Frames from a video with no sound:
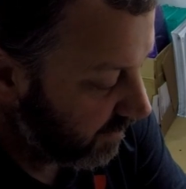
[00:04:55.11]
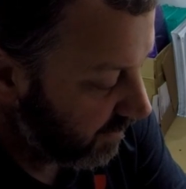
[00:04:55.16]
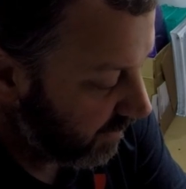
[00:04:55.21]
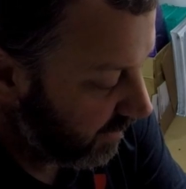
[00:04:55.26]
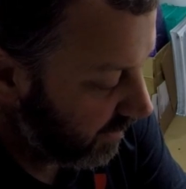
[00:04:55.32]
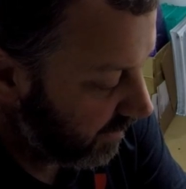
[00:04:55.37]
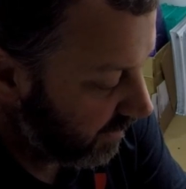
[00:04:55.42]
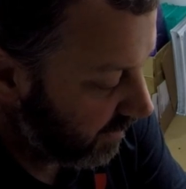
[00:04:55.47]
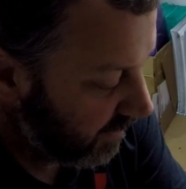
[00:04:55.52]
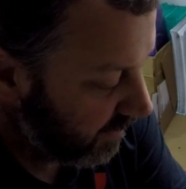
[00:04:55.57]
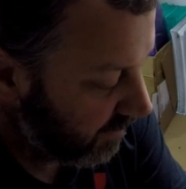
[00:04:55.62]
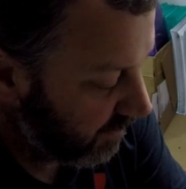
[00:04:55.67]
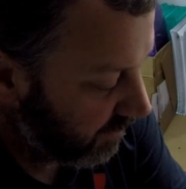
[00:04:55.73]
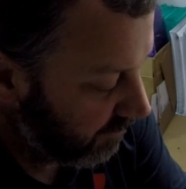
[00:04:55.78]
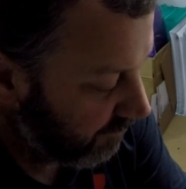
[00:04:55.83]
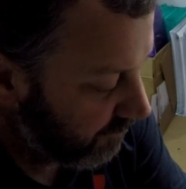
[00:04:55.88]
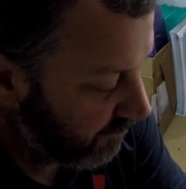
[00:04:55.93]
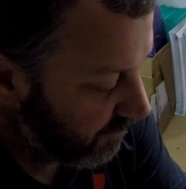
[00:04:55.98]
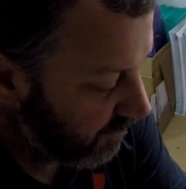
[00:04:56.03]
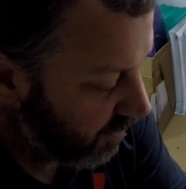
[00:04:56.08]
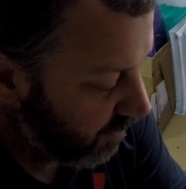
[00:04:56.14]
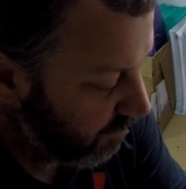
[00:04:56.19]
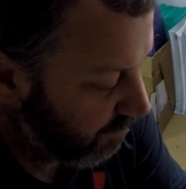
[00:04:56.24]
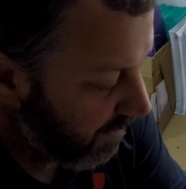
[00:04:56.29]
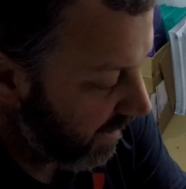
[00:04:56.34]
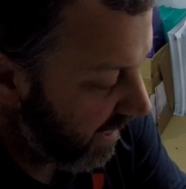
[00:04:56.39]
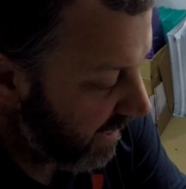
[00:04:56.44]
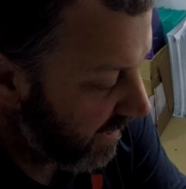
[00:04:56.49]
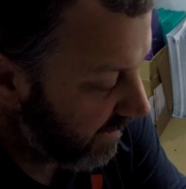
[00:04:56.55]
And if you go
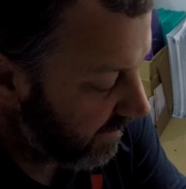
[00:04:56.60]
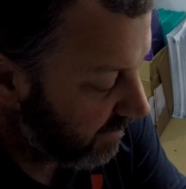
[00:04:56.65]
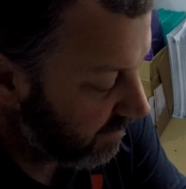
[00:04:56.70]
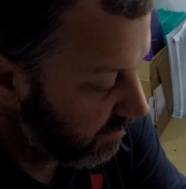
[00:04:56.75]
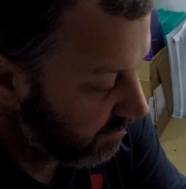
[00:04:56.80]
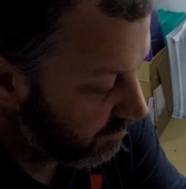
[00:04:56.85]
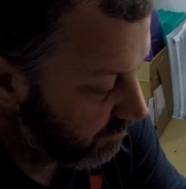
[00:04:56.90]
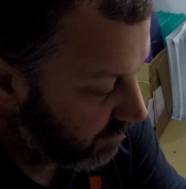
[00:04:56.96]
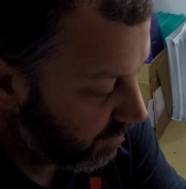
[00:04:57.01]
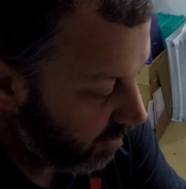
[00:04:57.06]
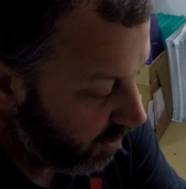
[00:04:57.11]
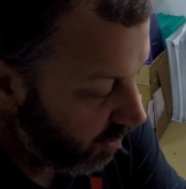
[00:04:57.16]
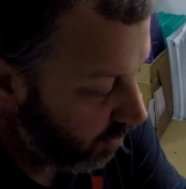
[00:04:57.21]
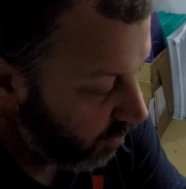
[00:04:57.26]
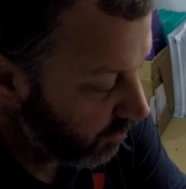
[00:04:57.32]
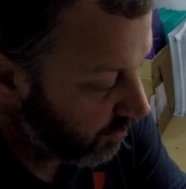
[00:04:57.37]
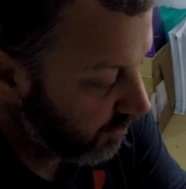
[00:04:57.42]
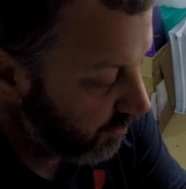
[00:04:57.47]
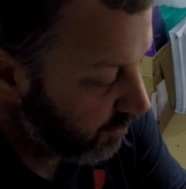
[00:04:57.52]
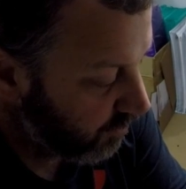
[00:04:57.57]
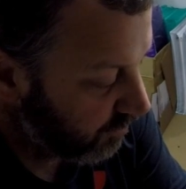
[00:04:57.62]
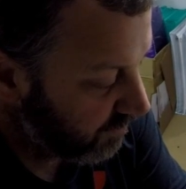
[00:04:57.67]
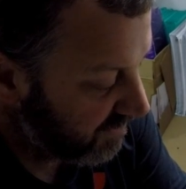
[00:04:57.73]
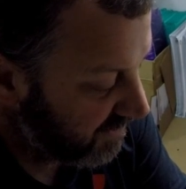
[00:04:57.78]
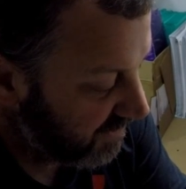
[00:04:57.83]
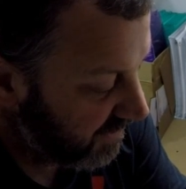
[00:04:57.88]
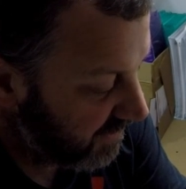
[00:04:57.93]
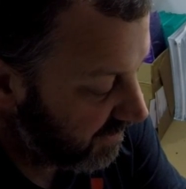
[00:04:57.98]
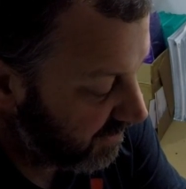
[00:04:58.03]
back all you're going to
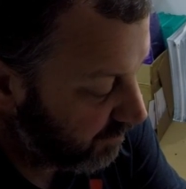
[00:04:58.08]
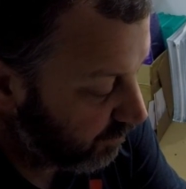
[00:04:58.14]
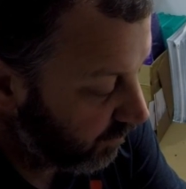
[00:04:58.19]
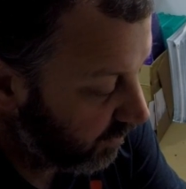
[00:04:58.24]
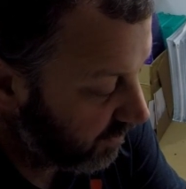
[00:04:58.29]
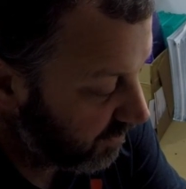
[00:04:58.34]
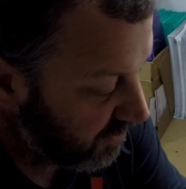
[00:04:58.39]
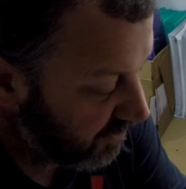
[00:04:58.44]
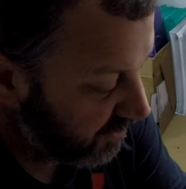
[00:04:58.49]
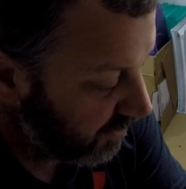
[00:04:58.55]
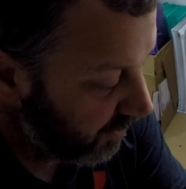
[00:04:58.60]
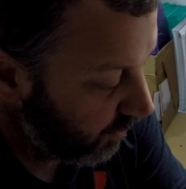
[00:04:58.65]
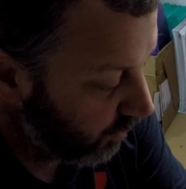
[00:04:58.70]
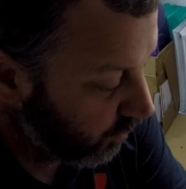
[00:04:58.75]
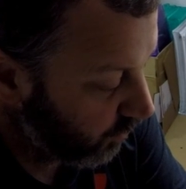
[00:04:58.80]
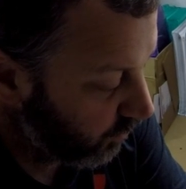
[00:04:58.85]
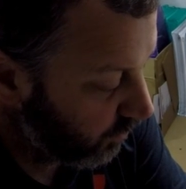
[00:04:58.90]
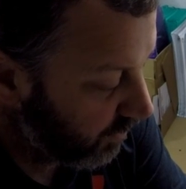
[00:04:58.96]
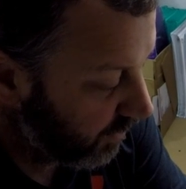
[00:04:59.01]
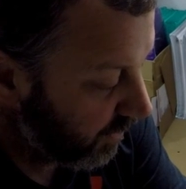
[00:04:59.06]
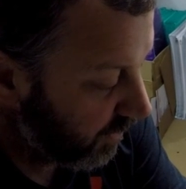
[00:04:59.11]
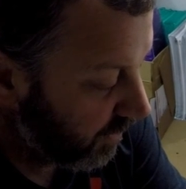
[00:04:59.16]
see is what's sold.